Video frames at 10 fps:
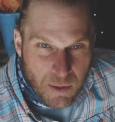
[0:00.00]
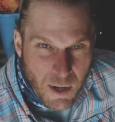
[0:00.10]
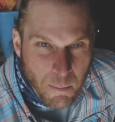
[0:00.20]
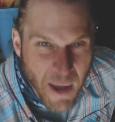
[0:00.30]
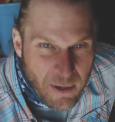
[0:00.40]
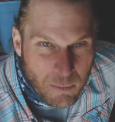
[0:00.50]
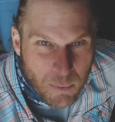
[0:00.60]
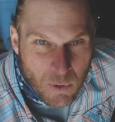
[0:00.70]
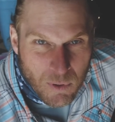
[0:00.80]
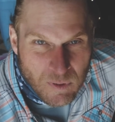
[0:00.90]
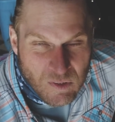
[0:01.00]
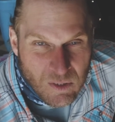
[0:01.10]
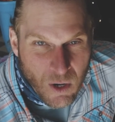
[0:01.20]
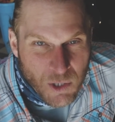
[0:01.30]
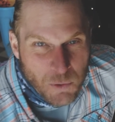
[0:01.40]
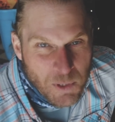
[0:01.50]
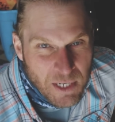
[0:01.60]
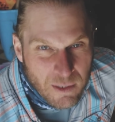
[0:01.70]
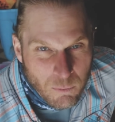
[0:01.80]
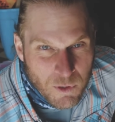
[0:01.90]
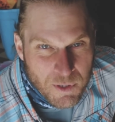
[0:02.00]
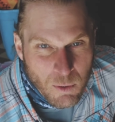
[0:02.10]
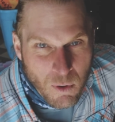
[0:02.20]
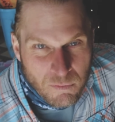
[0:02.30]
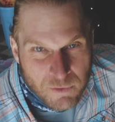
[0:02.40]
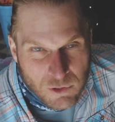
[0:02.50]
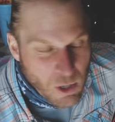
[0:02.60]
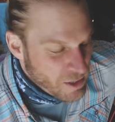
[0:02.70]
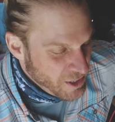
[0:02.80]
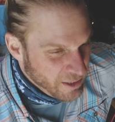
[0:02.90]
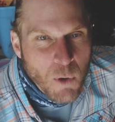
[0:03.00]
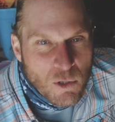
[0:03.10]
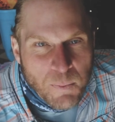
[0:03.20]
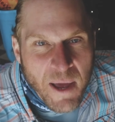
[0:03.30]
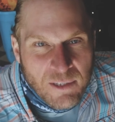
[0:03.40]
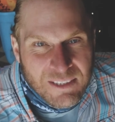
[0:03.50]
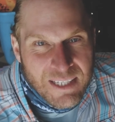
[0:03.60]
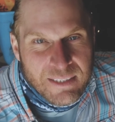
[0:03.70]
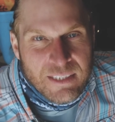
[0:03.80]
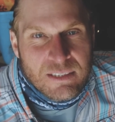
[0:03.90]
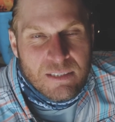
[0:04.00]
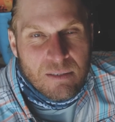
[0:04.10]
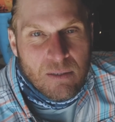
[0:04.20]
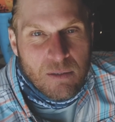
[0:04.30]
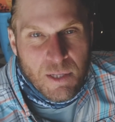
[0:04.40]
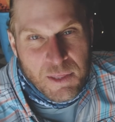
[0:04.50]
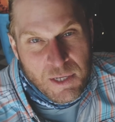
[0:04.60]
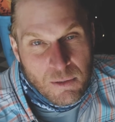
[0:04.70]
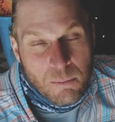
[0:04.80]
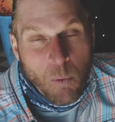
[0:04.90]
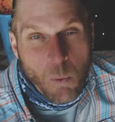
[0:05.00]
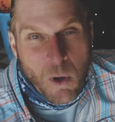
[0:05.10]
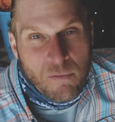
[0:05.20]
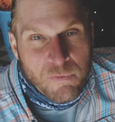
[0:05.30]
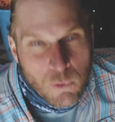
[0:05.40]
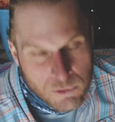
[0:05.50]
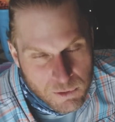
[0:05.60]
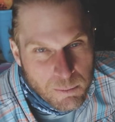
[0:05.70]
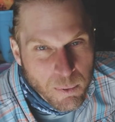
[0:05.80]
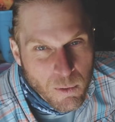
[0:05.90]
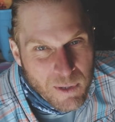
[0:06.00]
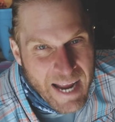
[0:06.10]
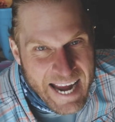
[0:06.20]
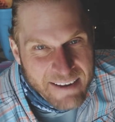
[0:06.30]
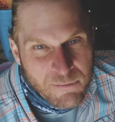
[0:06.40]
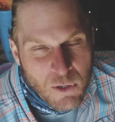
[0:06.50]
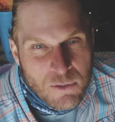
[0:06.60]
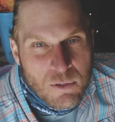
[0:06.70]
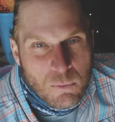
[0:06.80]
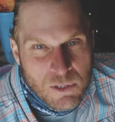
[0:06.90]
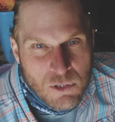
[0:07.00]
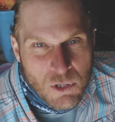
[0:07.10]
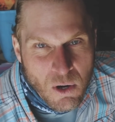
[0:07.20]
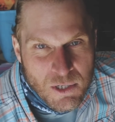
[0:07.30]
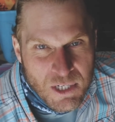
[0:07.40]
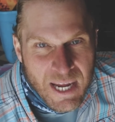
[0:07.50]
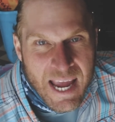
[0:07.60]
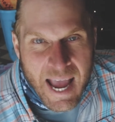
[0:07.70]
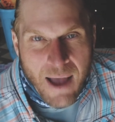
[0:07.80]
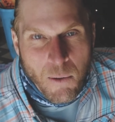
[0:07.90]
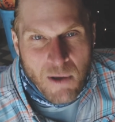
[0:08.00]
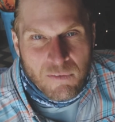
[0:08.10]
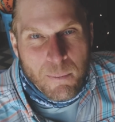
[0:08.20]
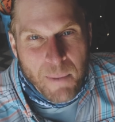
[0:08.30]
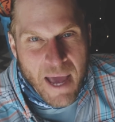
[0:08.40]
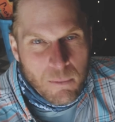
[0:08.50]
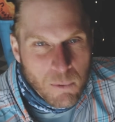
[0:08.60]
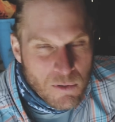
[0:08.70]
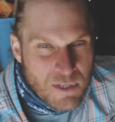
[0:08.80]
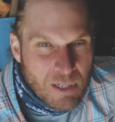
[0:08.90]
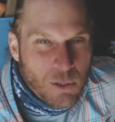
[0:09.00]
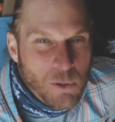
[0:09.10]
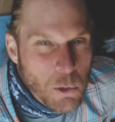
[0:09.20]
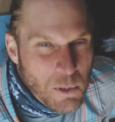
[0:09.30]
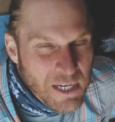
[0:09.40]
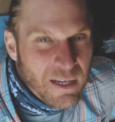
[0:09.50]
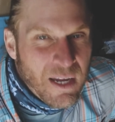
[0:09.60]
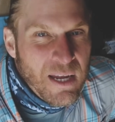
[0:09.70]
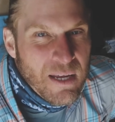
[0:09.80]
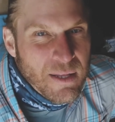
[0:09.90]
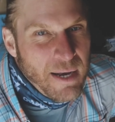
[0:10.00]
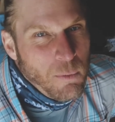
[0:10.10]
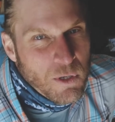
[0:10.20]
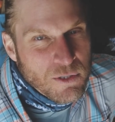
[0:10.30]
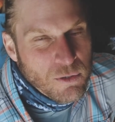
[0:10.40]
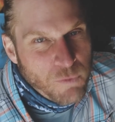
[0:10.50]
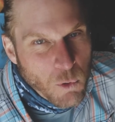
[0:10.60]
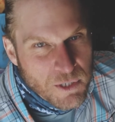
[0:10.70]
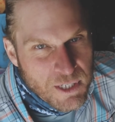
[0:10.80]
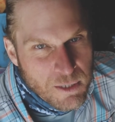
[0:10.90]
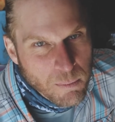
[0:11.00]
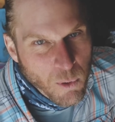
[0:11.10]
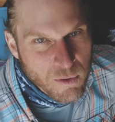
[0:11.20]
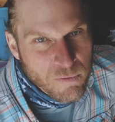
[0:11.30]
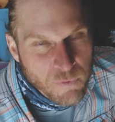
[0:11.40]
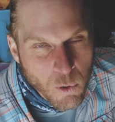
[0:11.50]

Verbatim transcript: Now, Battleborns are unique in what they want for charging. Most batteries like this lithium want 14.8 volts when charging. However, Battleborn's a little unique in that it wants 14.4